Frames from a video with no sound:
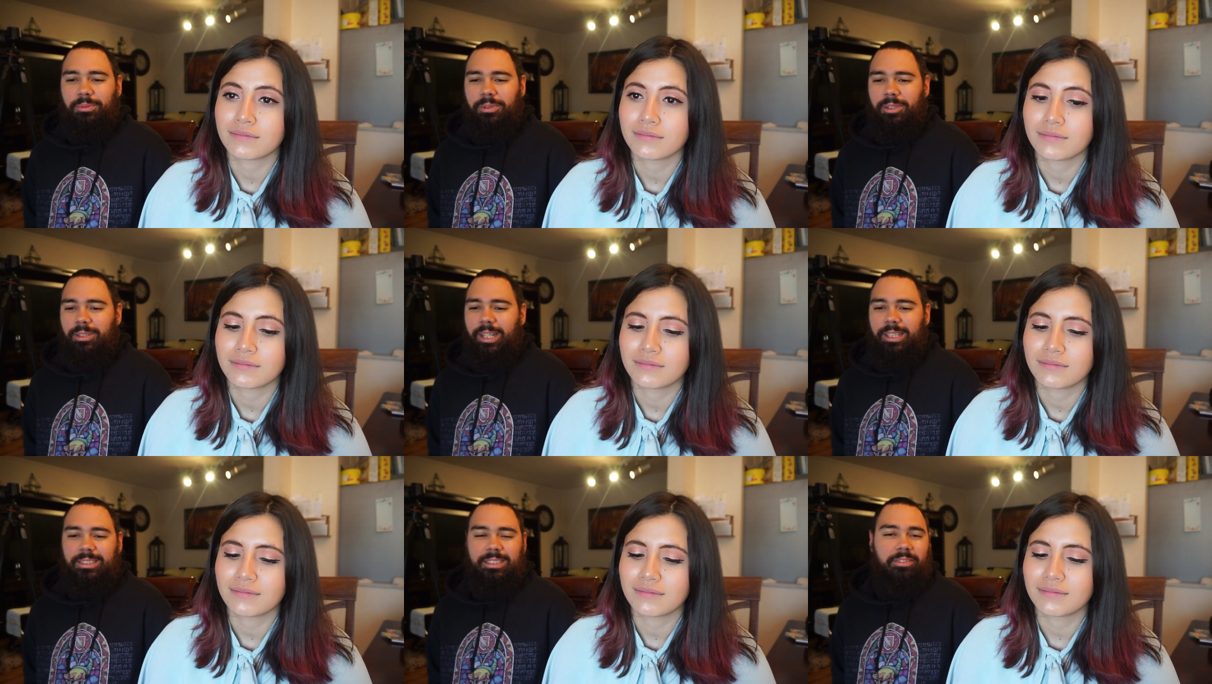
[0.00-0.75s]
Speaker 1: where
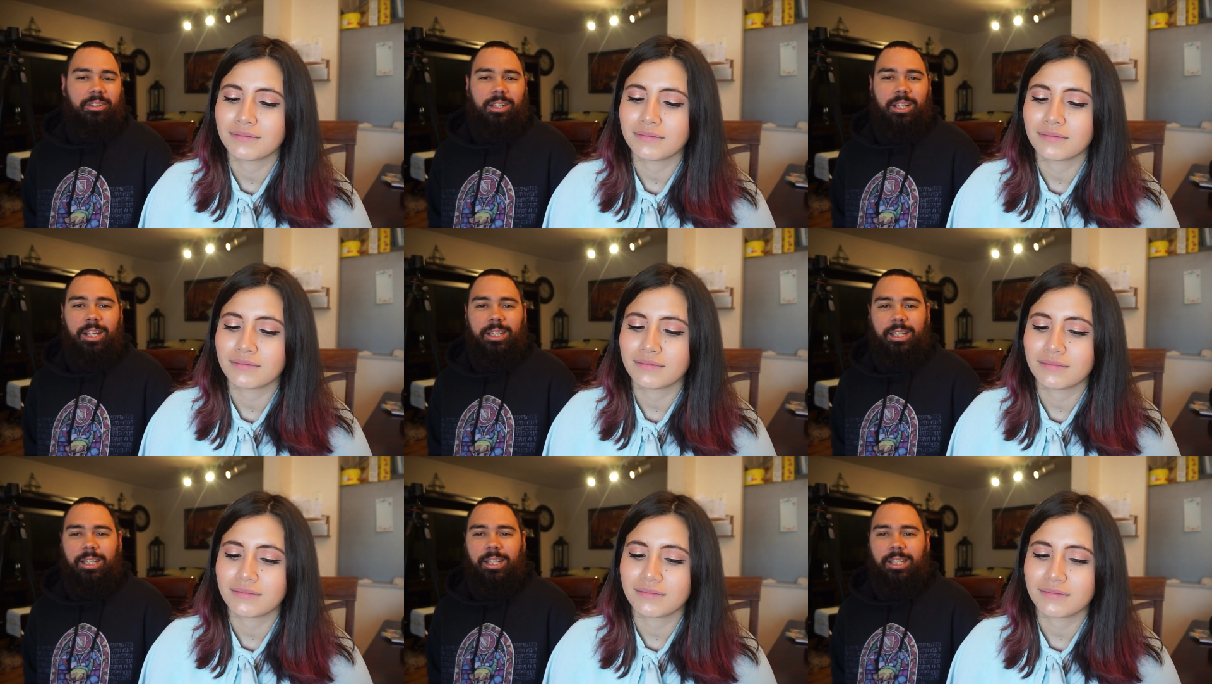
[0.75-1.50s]
like 7 o'clock
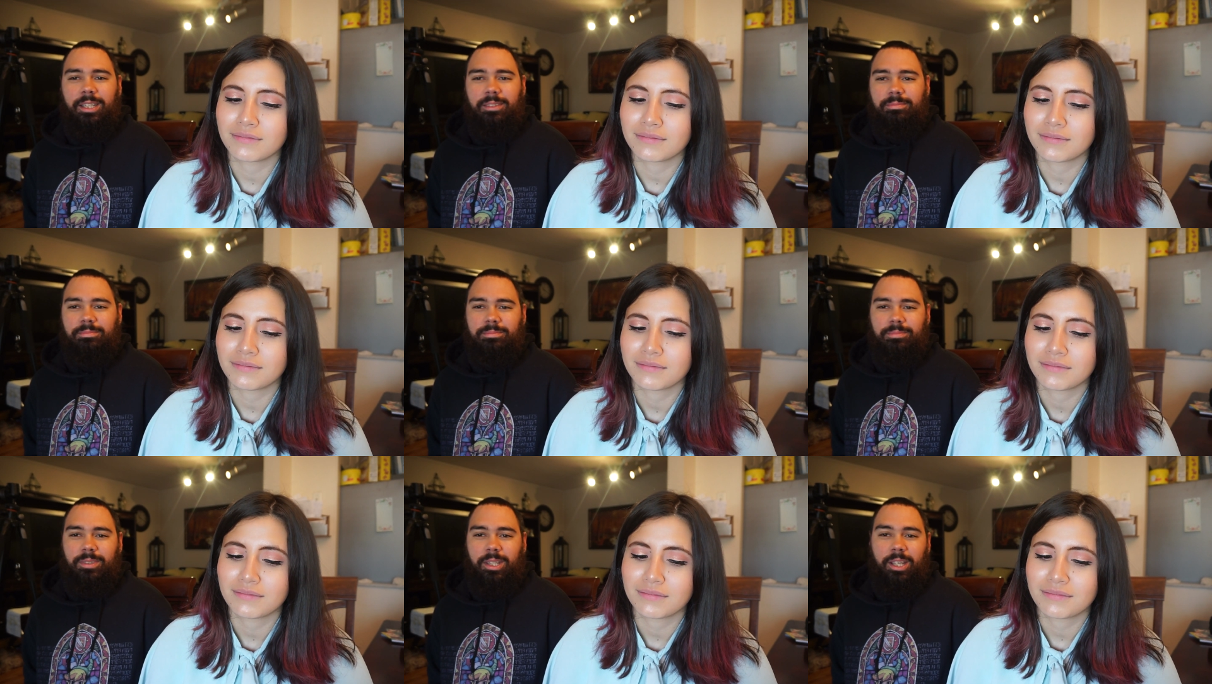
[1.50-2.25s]
at night,
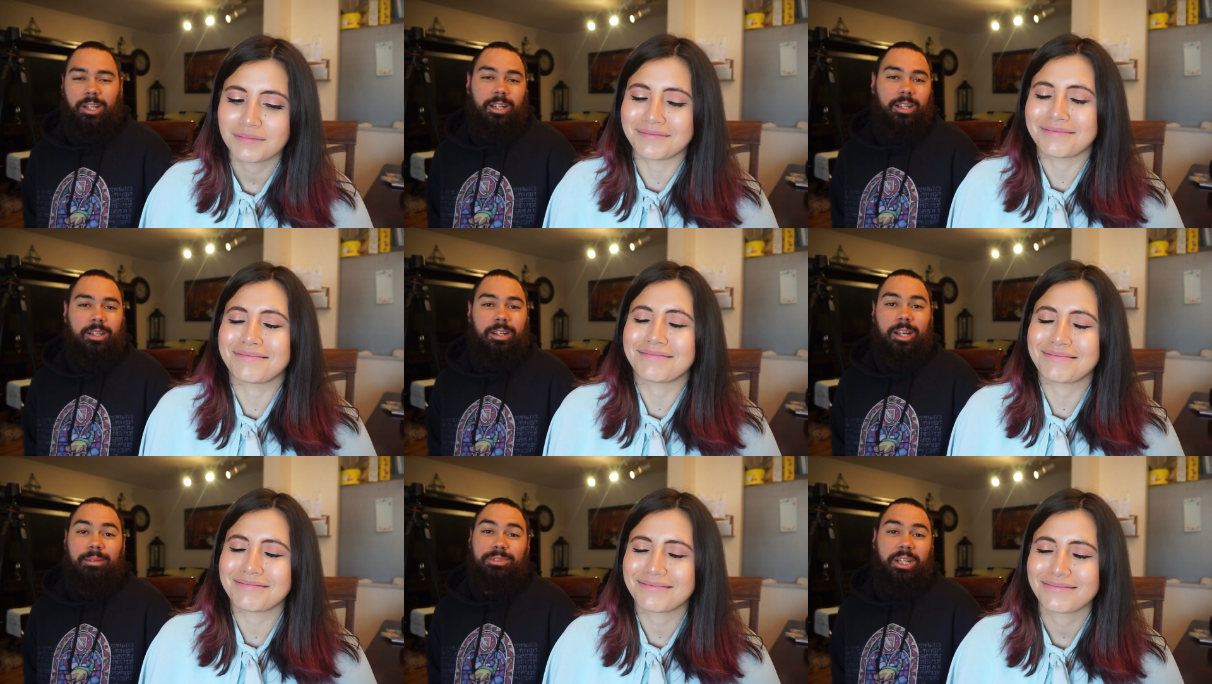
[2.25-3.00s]
and
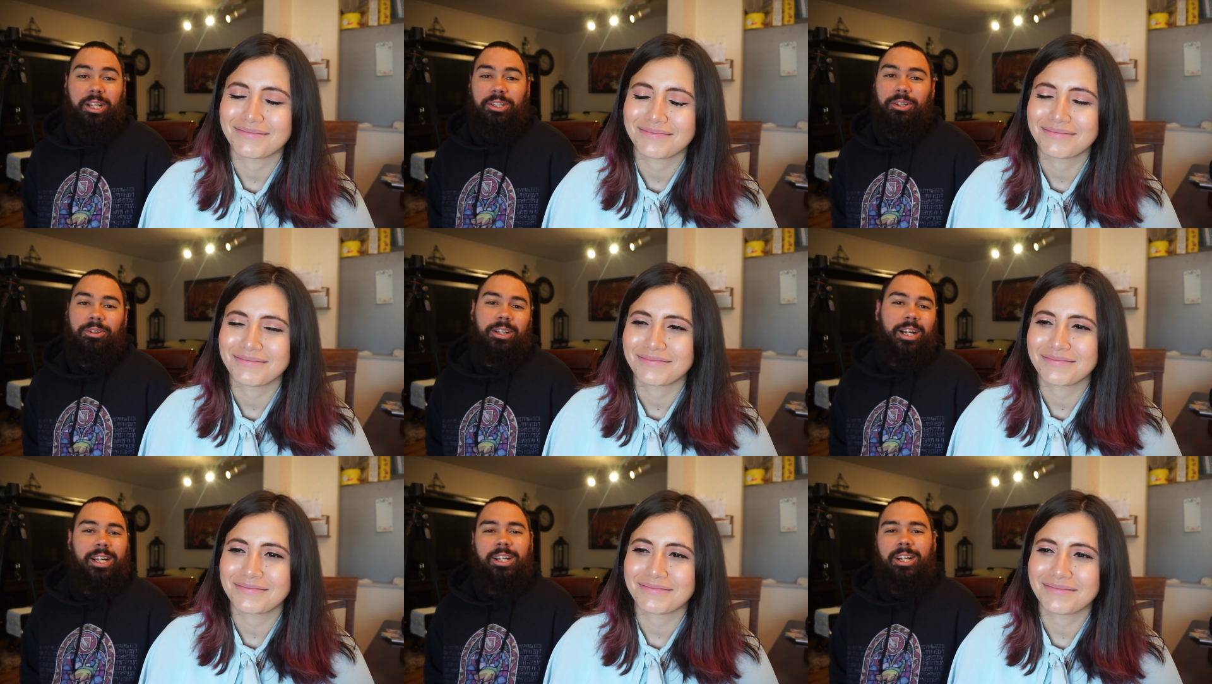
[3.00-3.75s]
I'm dying to go to
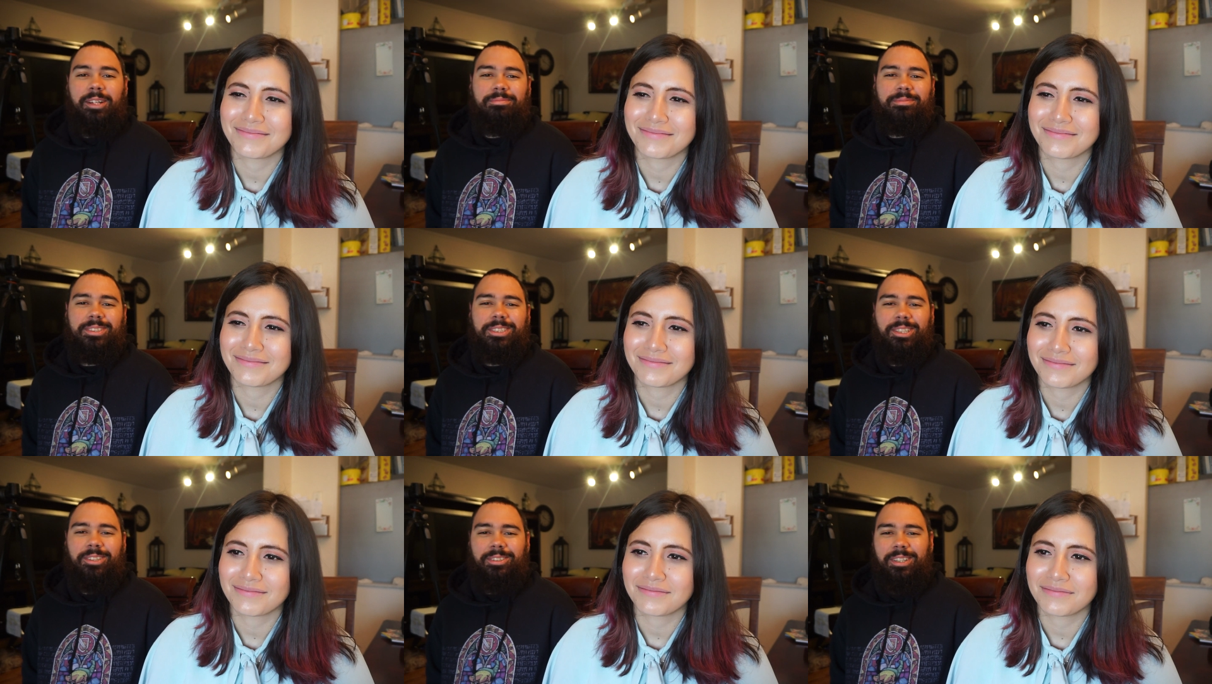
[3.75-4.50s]
IHOP.
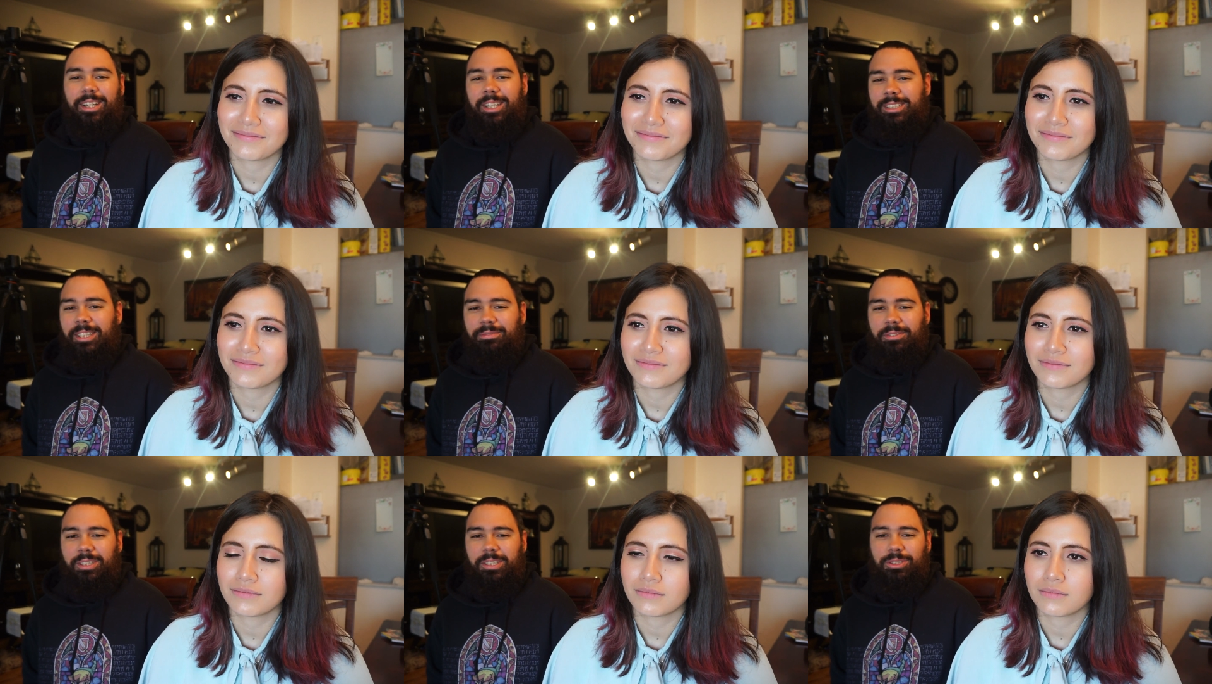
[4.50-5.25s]
So I
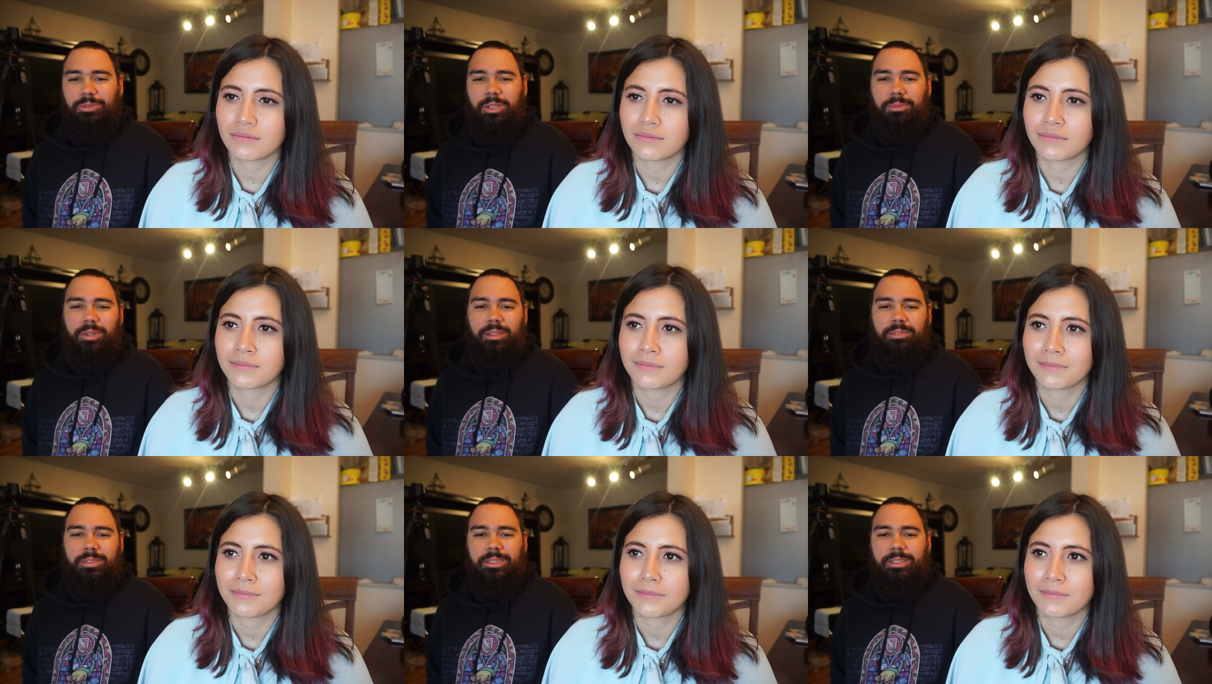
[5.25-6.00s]
definitely enjoy
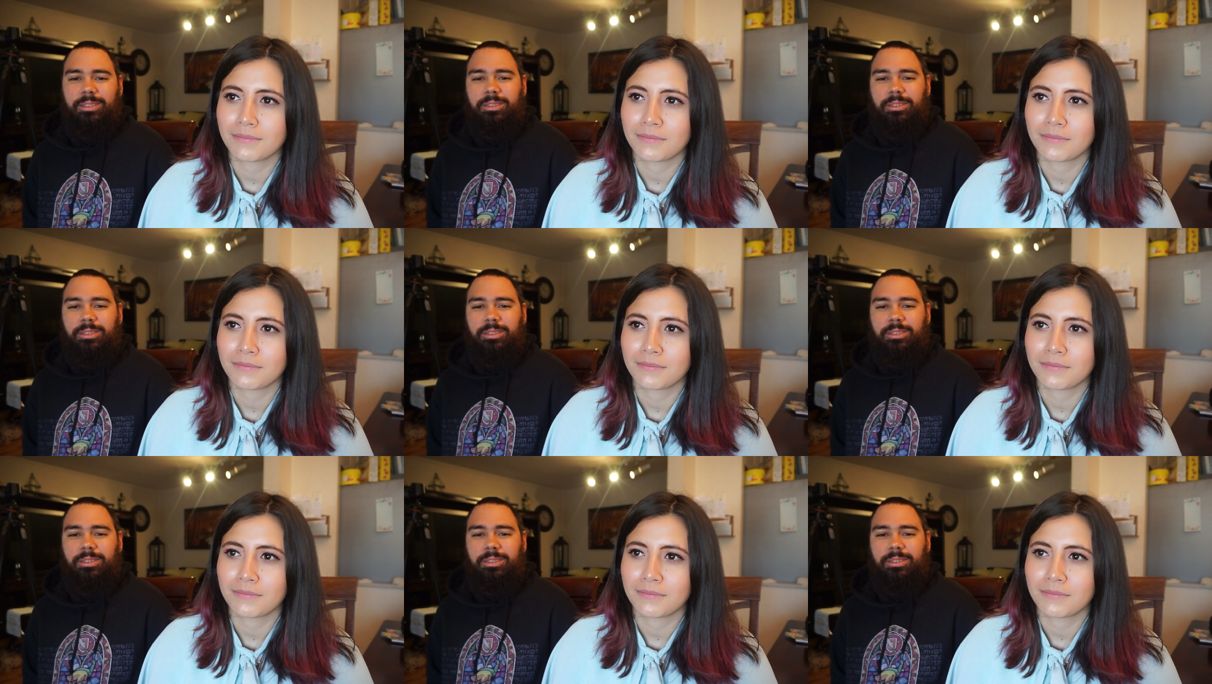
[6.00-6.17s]
breakfast